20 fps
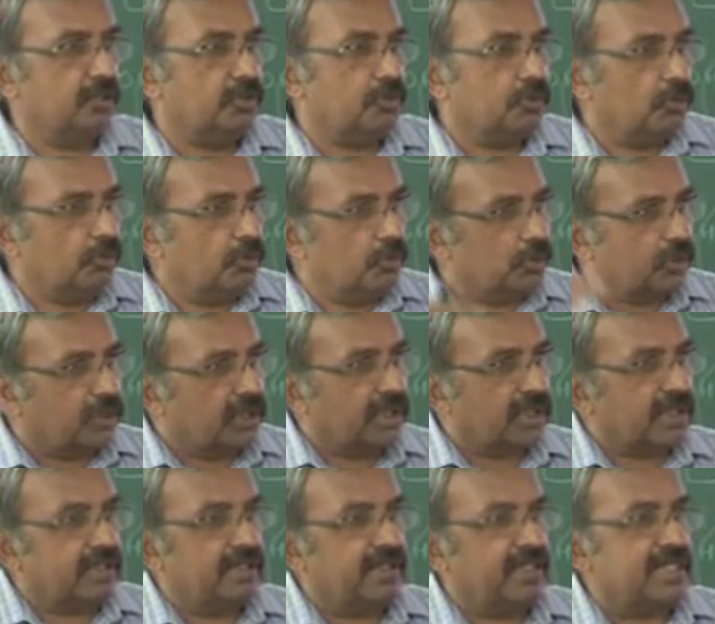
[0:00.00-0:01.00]
to look
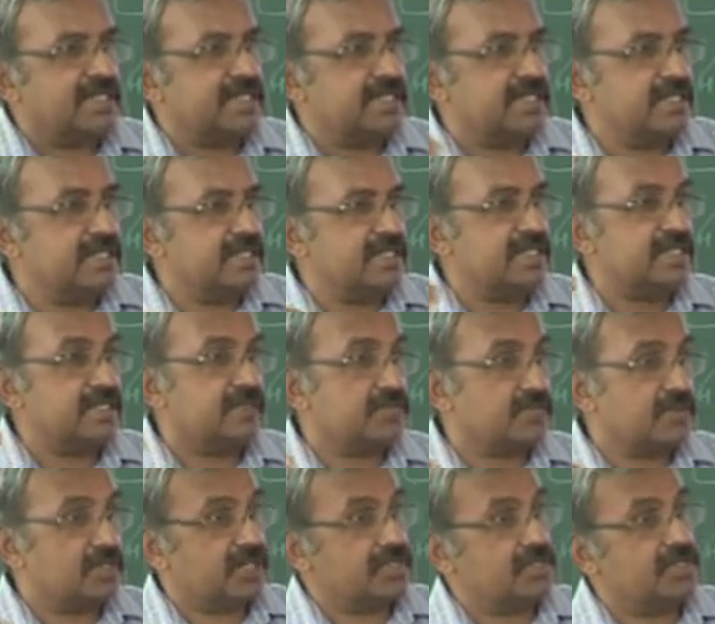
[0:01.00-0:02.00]
at a series of
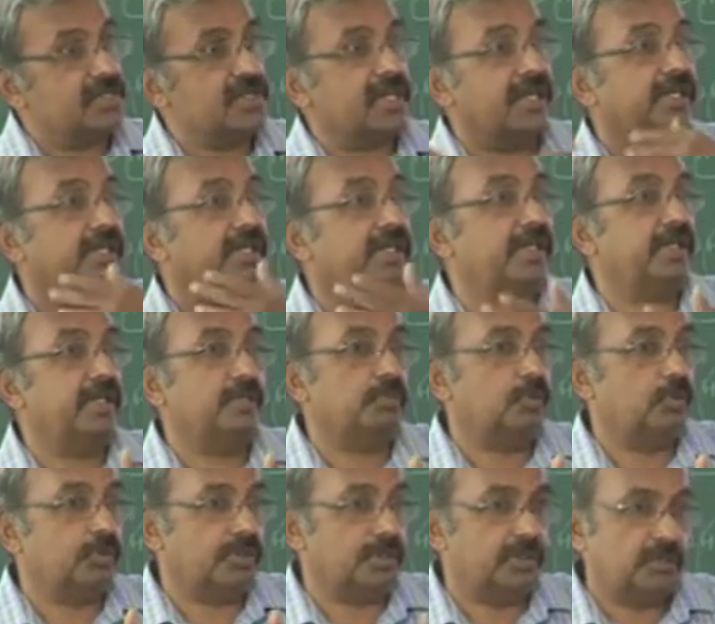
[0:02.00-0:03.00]
structures already
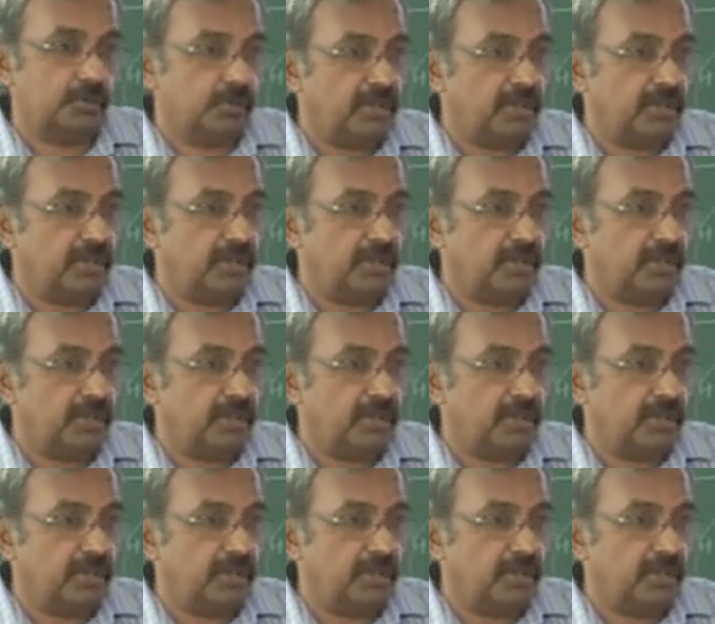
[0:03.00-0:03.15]
reported.